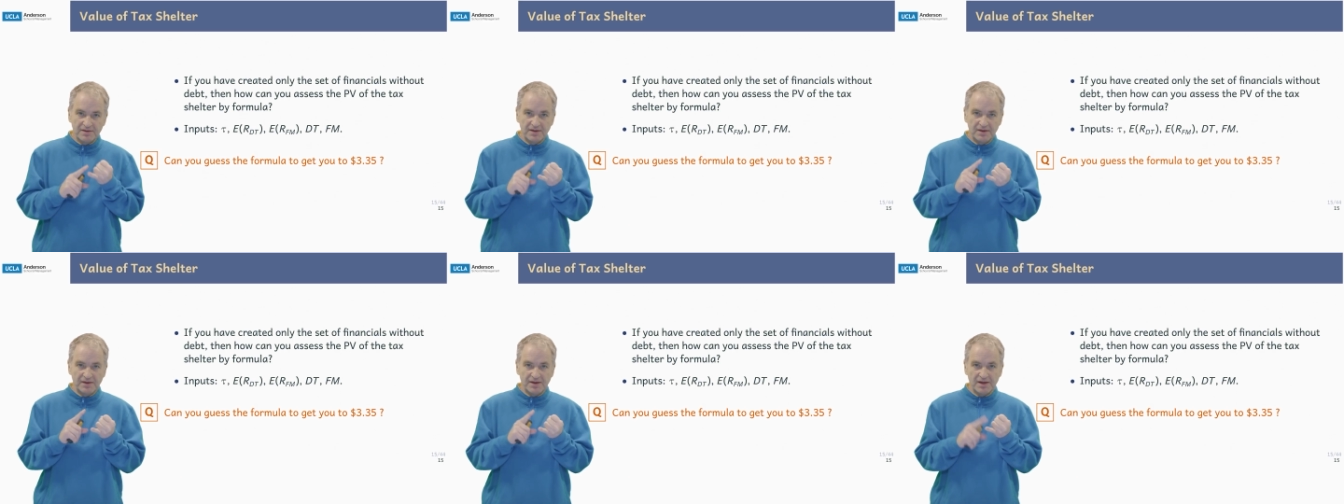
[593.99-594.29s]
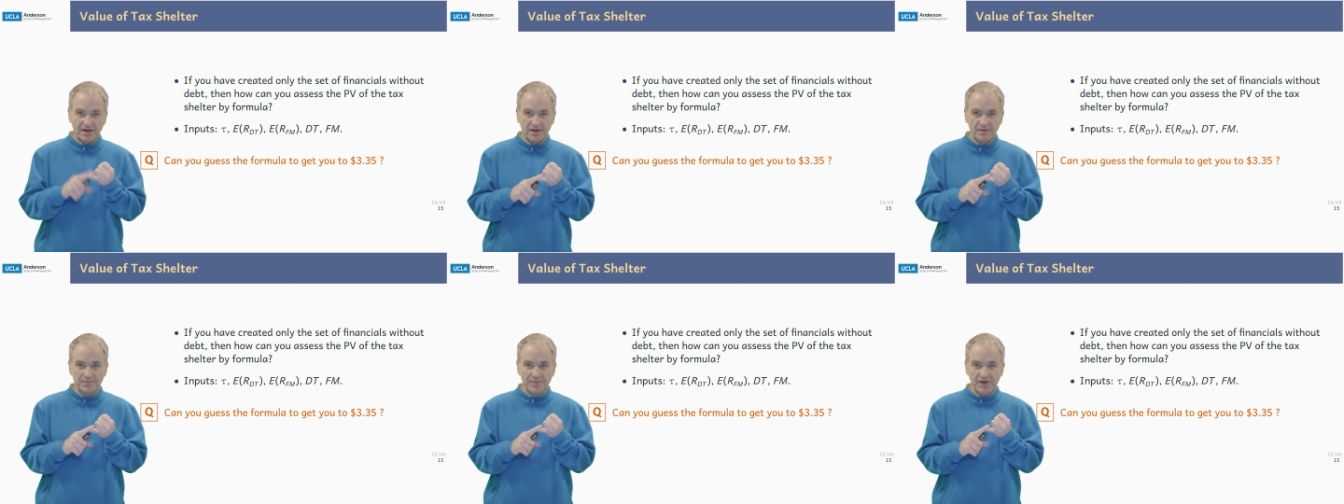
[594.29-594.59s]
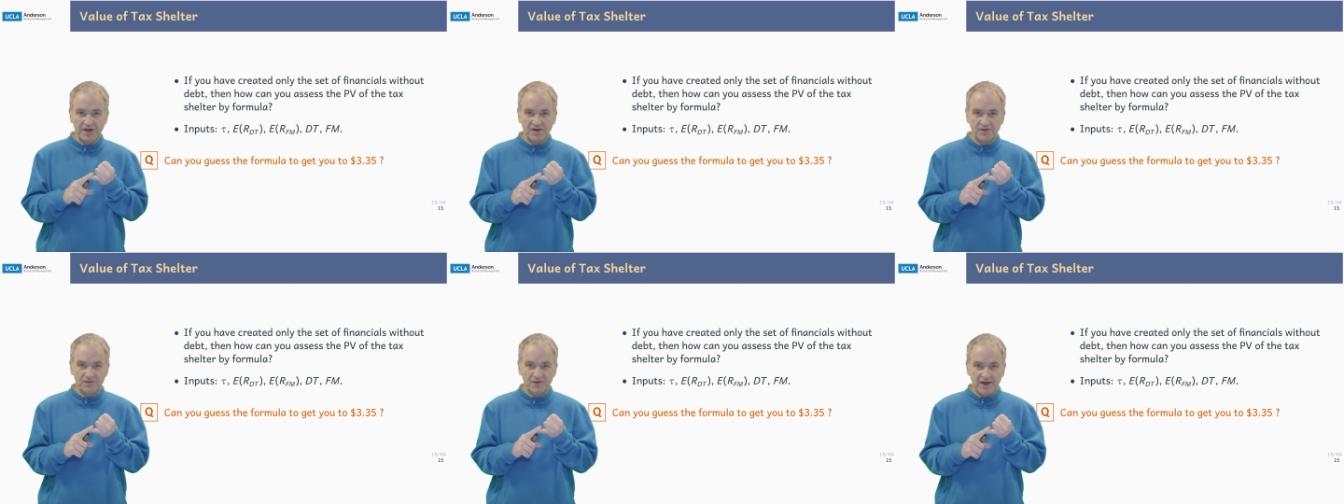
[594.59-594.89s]
that the
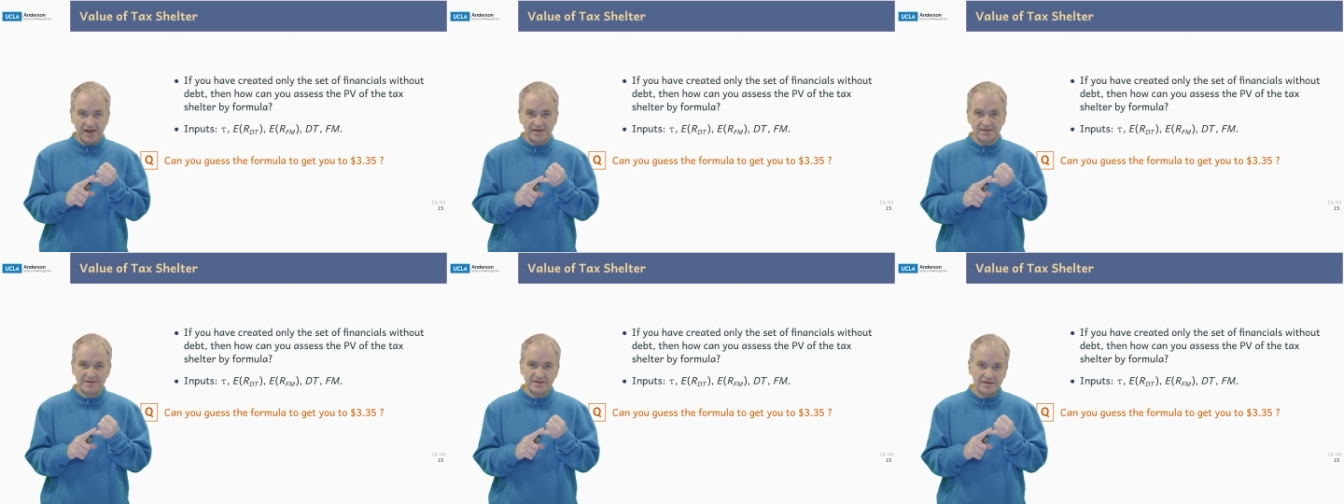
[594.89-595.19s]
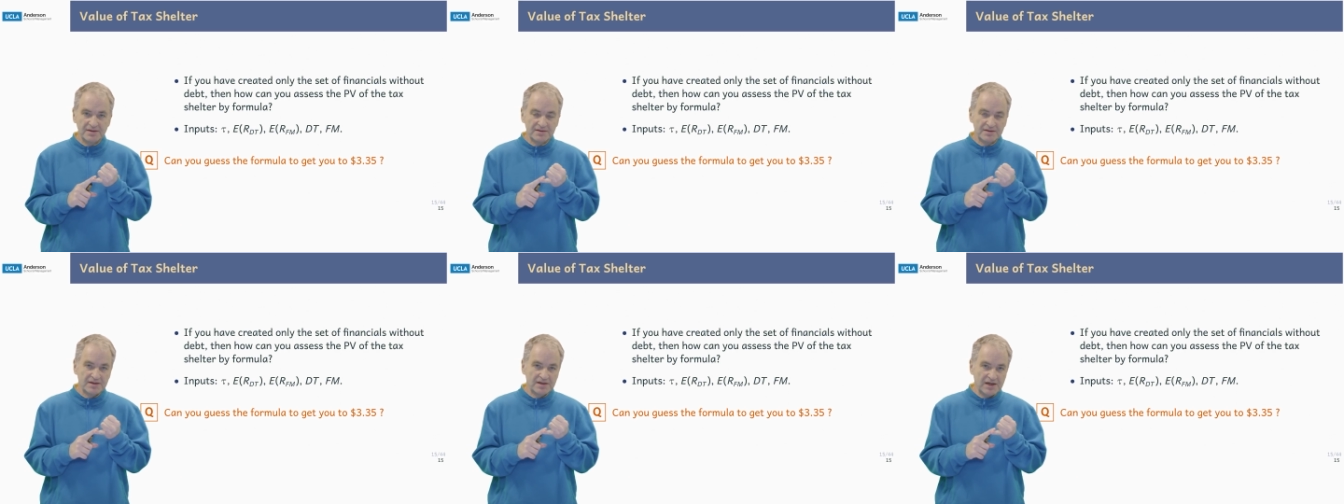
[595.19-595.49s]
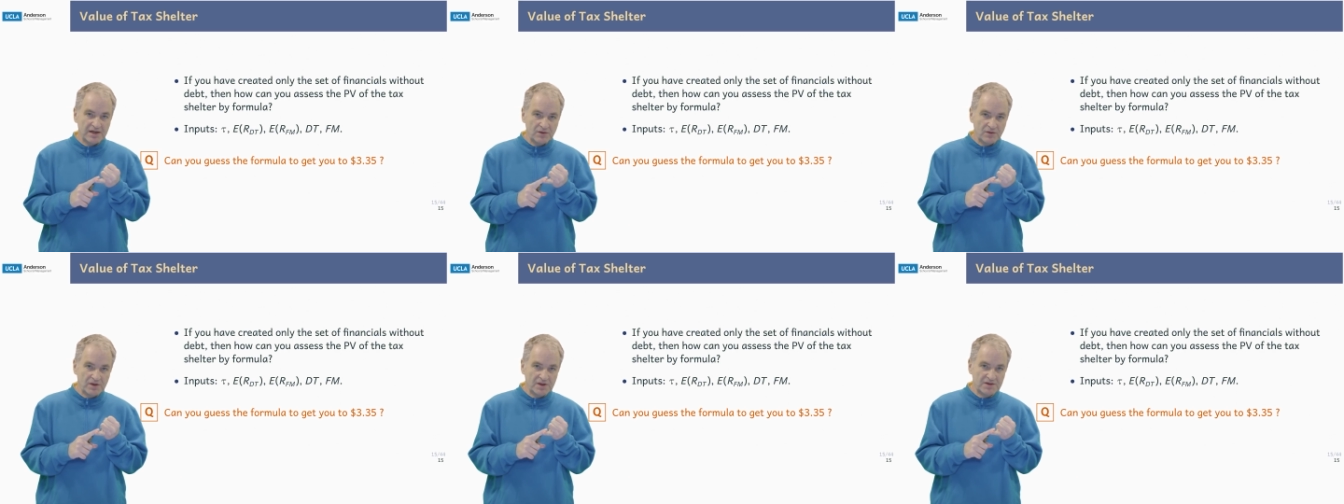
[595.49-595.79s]
company faces, in
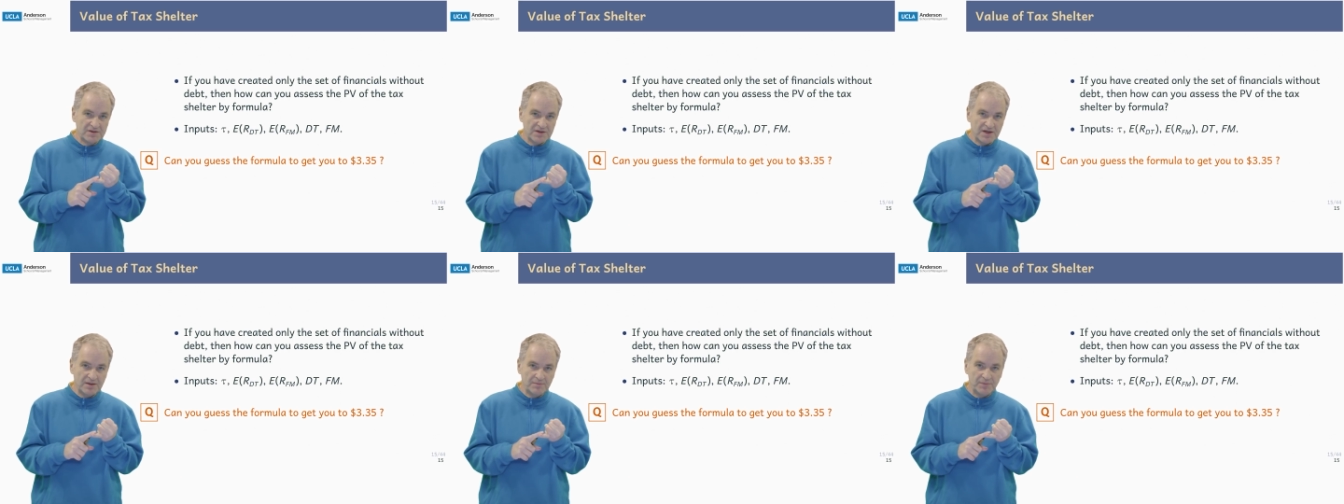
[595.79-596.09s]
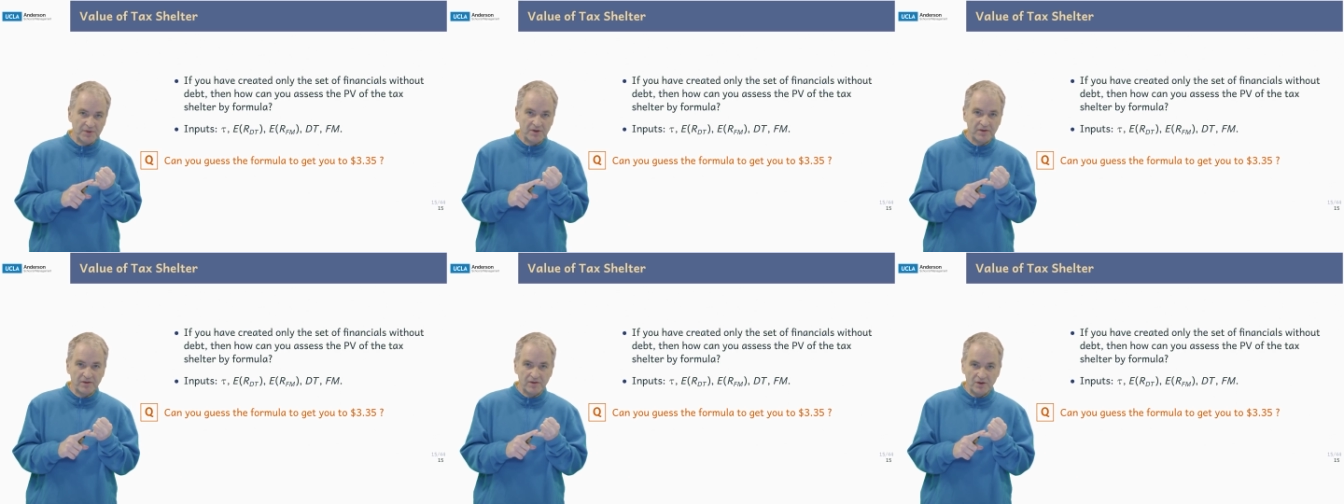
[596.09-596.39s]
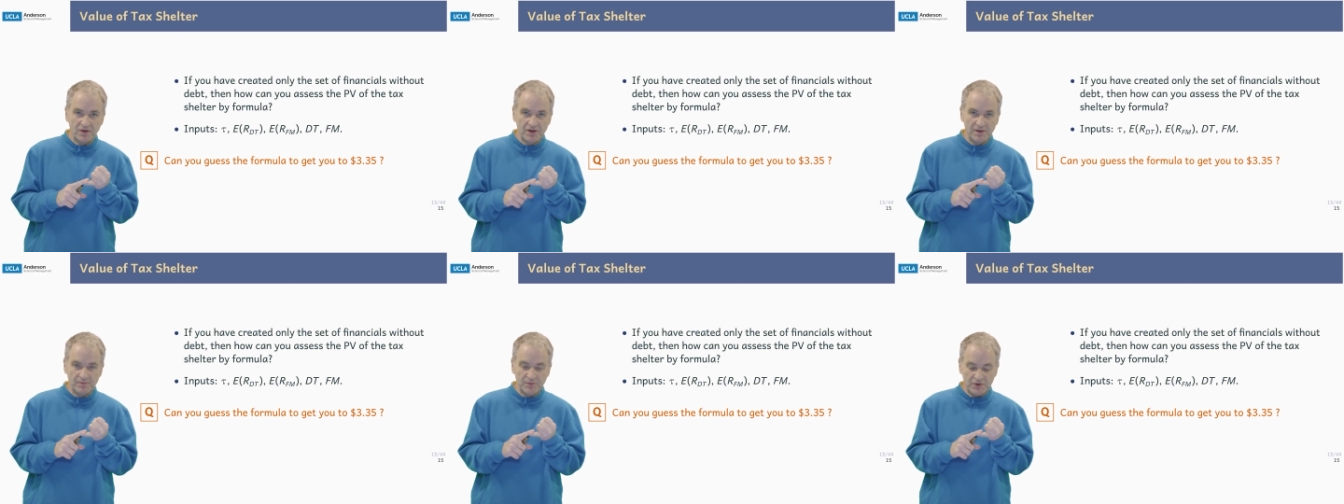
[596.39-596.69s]
our example,
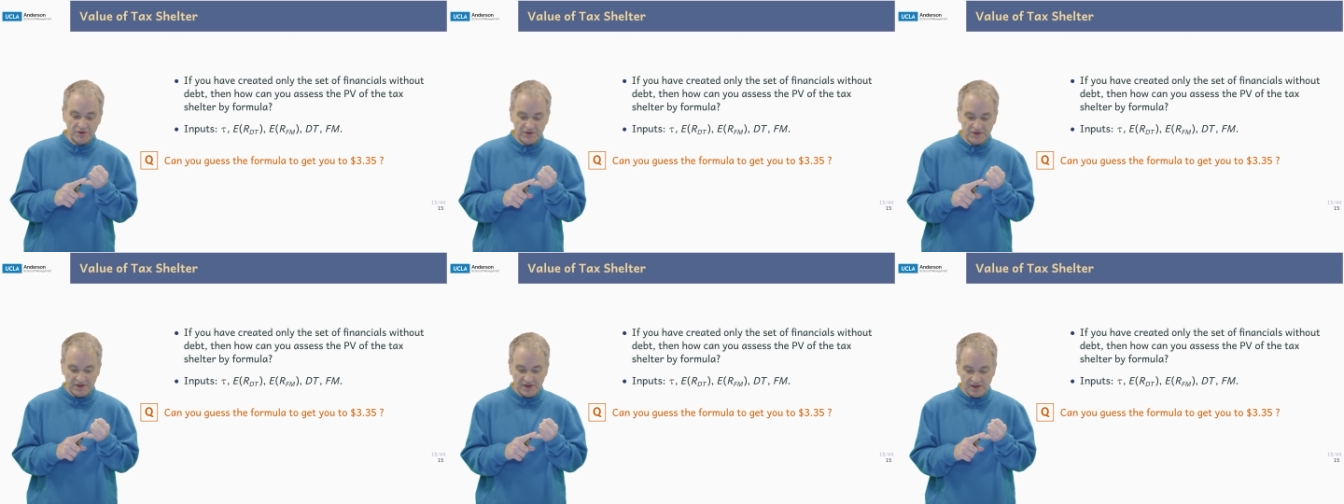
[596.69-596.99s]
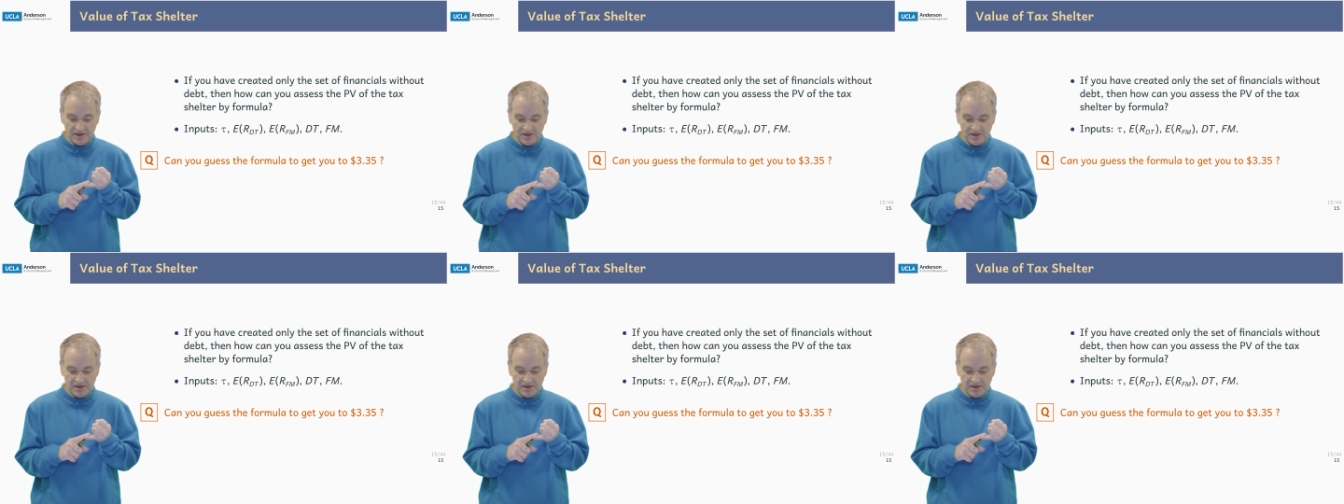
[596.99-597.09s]
30%.